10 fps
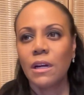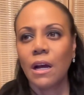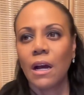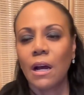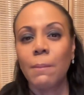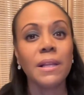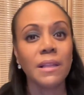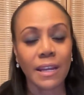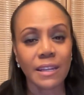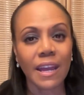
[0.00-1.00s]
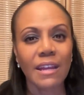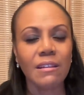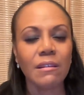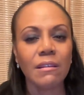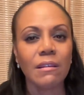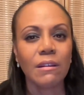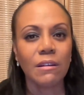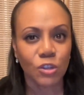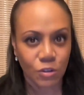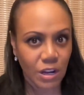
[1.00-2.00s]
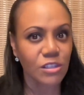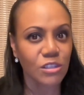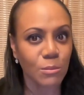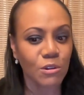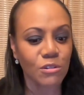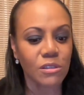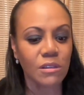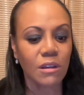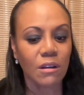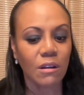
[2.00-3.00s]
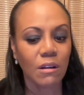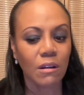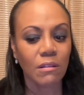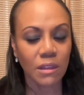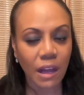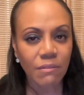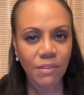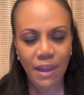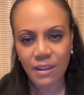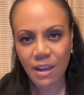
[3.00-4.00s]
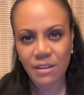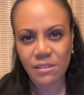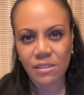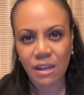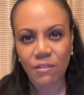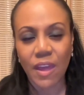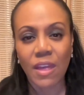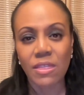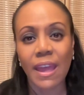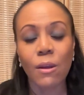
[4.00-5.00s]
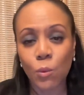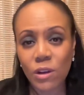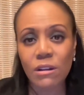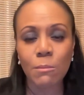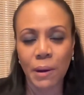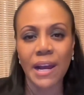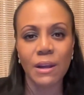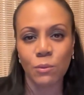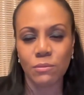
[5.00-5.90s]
But again, your customers love that kind of stuff, and they will buy